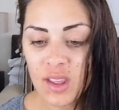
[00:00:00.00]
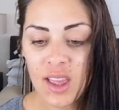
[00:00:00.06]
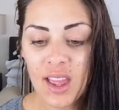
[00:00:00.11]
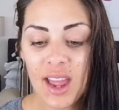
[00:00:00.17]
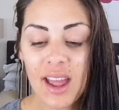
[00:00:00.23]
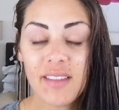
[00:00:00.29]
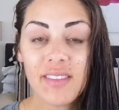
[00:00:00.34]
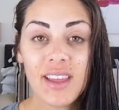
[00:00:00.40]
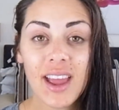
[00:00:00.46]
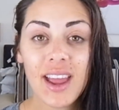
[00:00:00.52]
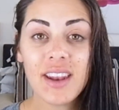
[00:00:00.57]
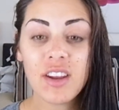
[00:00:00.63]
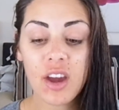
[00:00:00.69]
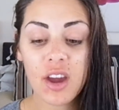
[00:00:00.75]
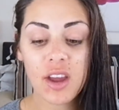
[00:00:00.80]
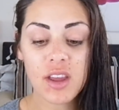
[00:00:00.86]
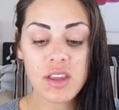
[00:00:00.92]
And then
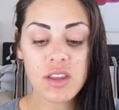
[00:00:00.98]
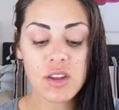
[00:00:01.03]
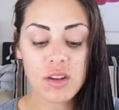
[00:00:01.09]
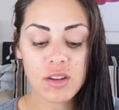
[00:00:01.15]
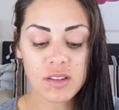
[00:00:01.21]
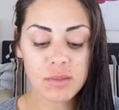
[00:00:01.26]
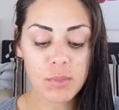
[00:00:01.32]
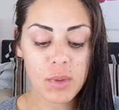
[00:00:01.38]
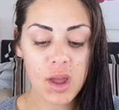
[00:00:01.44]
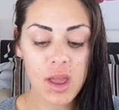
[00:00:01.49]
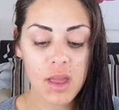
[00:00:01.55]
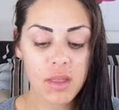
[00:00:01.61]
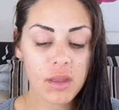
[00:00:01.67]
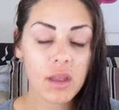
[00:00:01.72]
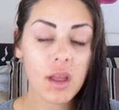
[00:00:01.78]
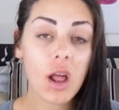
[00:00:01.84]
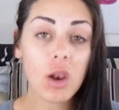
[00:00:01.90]
I use
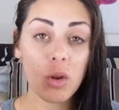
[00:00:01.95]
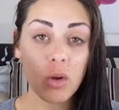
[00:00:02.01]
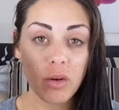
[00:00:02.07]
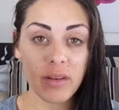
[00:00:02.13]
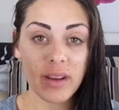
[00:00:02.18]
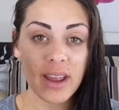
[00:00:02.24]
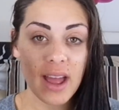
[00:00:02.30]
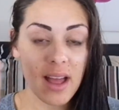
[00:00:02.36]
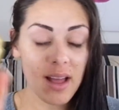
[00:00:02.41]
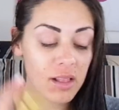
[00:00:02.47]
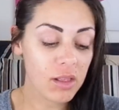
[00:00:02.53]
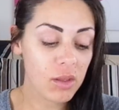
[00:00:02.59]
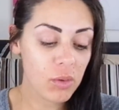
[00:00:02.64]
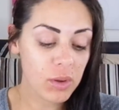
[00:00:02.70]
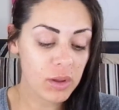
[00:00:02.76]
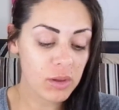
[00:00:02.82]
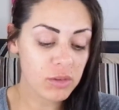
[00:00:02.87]
my L'Oreal
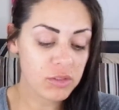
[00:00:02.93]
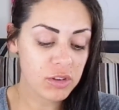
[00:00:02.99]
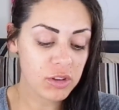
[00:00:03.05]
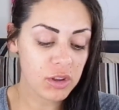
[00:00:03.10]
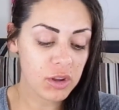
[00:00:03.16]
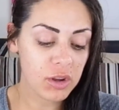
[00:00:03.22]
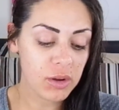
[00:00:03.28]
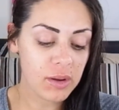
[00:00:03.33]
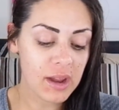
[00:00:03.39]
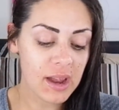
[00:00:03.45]
oil too